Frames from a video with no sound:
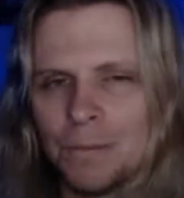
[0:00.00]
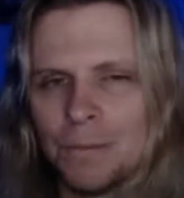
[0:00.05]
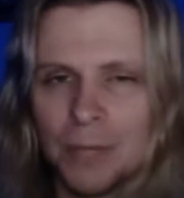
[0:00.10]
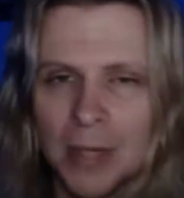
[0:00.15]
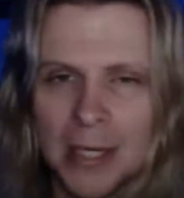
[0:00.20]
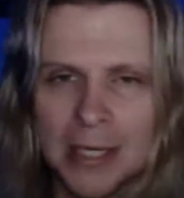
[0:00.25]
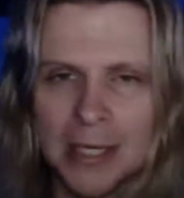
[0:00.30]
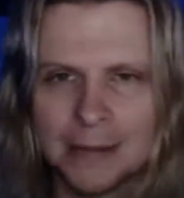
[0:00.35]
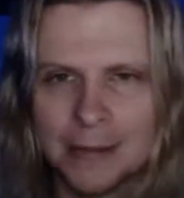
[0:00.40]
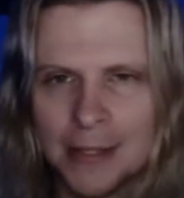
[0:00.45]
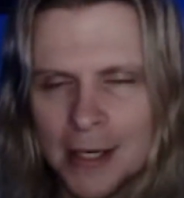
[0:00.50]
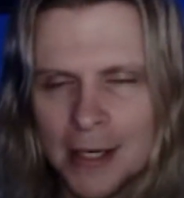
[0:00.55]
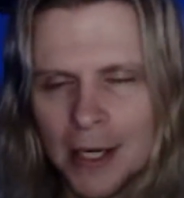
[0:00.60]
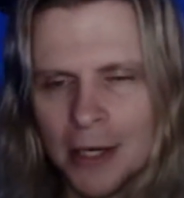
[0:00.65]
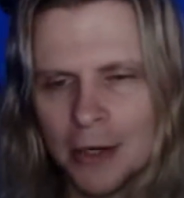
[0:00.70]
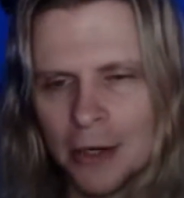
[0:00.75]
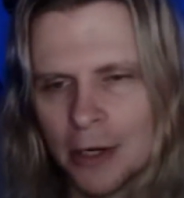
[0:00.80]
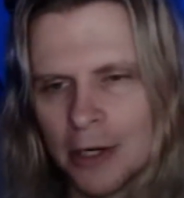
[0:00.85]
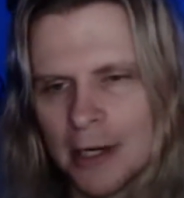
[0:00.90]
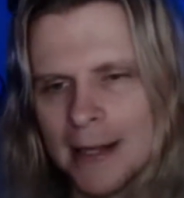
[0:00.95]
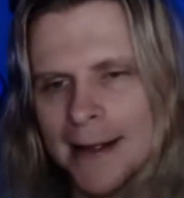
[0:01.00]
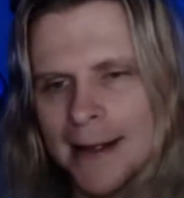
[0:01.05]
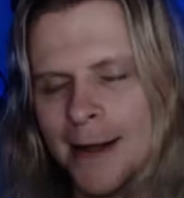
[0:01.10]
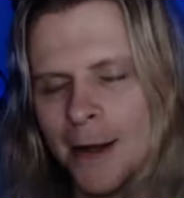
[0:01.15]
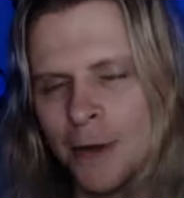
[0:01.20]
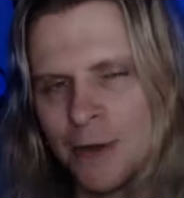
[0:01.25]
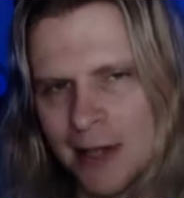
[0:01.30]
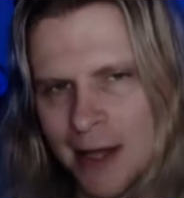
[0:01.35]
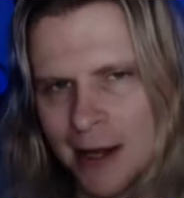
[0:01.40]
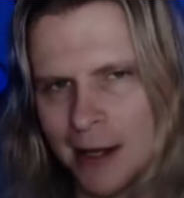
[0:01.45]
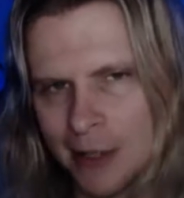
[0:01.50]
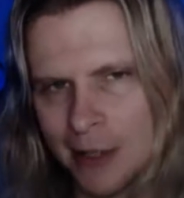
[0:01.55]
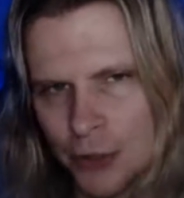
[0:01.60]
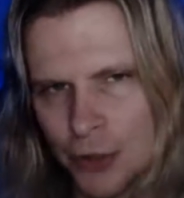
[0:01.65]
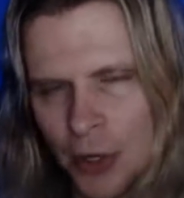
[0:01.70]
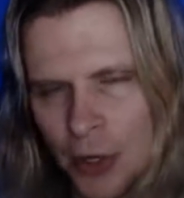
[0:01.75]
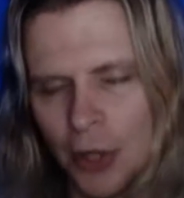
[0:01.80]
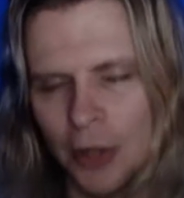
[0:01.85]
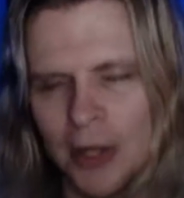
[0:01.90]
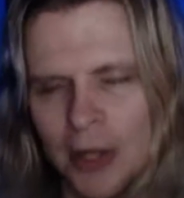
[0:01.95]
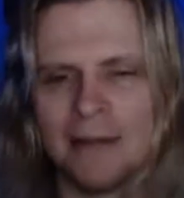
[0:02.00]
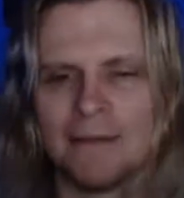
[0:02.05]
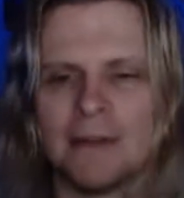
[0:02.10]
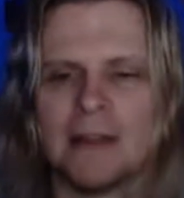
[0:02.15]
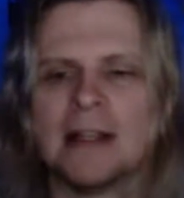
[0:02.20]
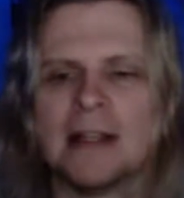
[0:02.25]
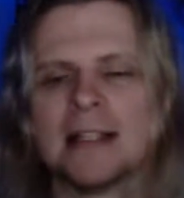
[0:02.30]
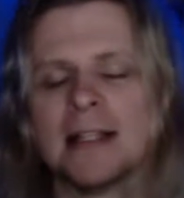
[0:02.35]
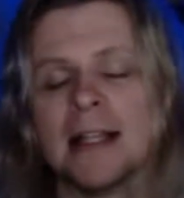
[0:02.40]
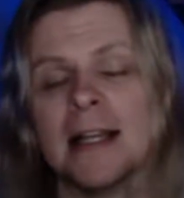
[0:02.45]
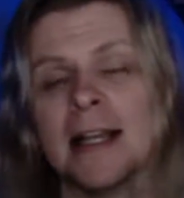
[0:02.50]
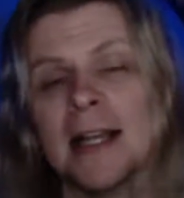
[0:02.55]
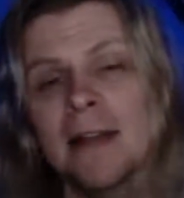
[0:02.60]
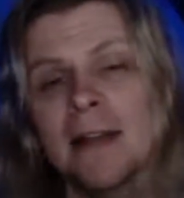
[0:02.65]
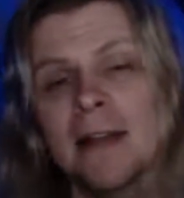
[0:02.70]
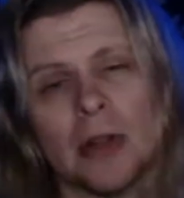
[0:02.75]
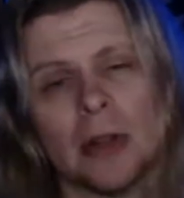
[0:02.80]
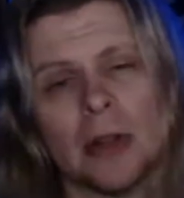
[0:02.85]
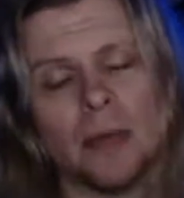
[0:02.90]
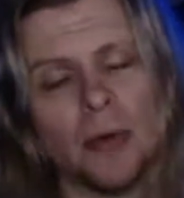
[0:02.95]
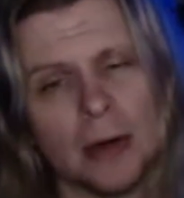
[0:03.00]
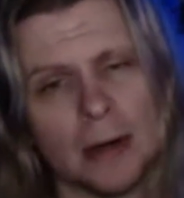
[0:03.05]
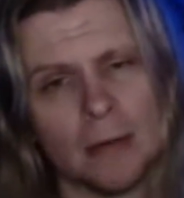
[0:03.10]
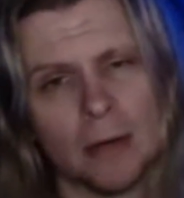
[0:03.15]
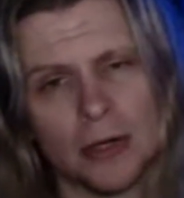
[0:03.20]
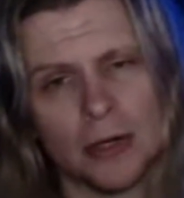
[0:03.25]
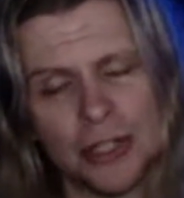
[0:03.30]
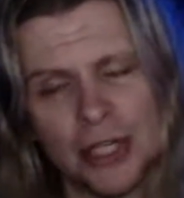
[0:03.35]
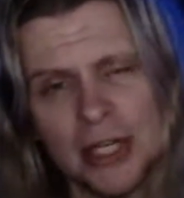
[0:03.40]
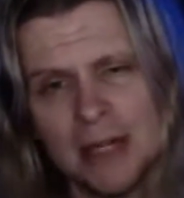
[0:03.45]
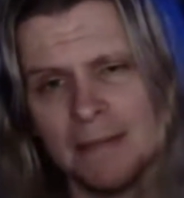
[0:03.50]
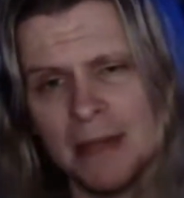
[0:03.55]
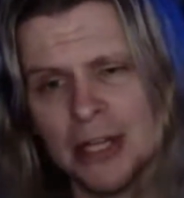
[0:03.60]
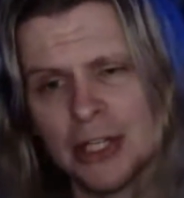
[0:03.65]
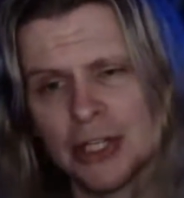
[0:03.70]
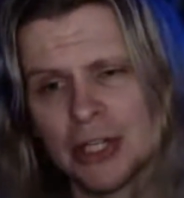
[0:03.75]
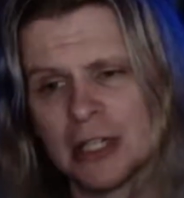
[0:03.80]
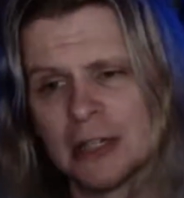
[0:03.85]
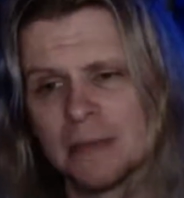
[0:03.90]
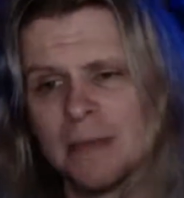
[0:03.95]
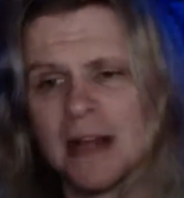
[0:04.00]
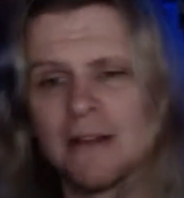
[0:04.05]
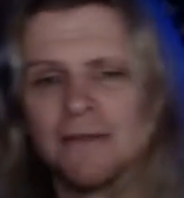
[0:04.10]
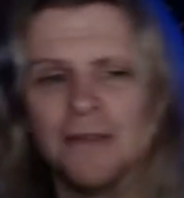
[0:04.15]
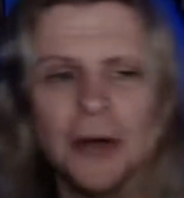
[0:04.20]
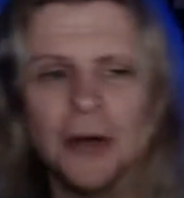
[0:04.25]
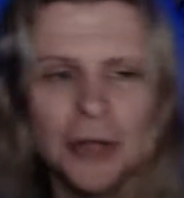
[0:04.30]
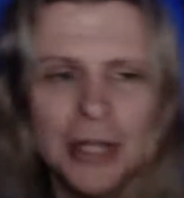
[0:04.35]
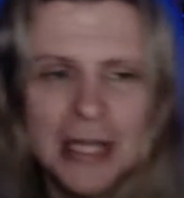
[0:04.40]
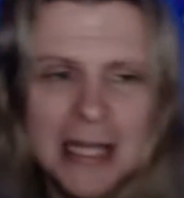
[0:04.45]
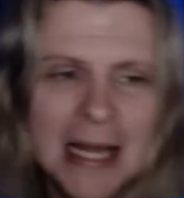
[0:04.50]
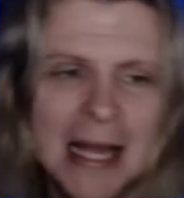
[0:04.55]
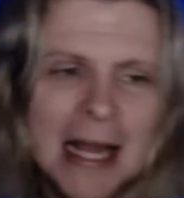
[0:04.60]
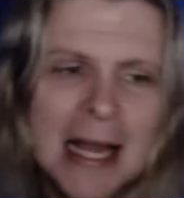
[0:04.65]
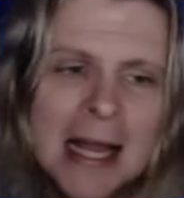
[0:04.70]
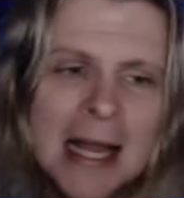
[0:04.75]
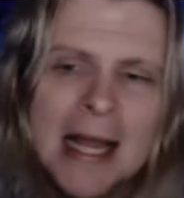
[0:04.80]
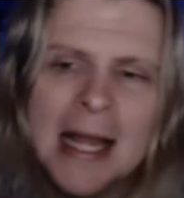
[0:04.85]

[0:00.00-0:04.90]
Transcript: But, you know, her ego's out of control after this thing, even to the point where she mentions Mick Foley